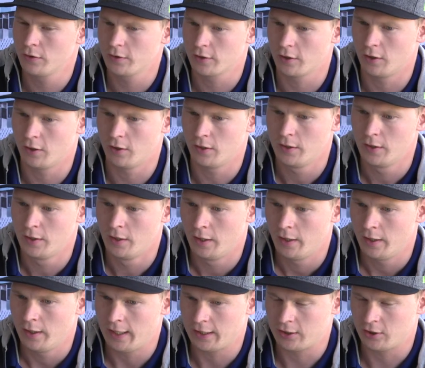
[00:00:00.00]
So
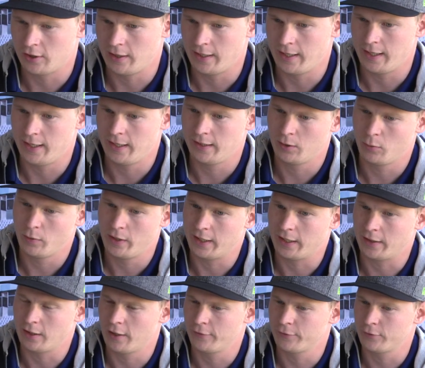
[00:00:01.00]
Actually, the
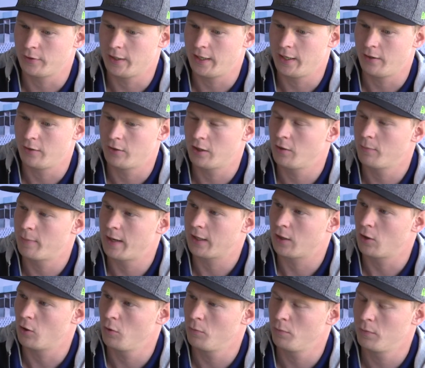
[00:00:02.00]
weekend after I arrive back
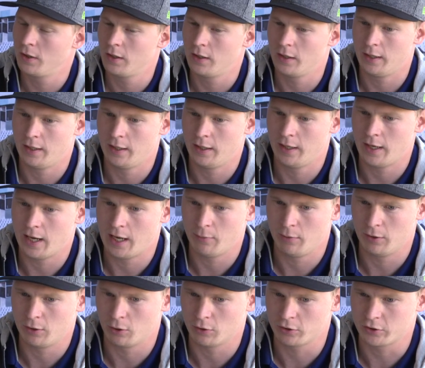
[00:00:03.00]
home, uh, I
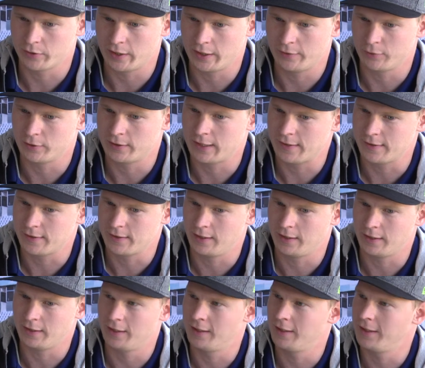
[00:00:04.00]
will go straight for
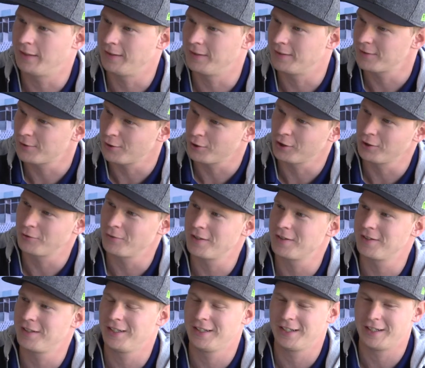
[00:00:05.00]
testing in circuit
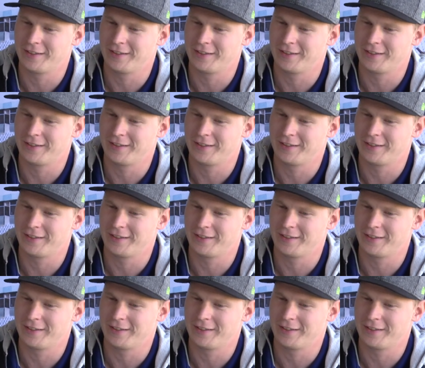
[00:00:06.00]
racing.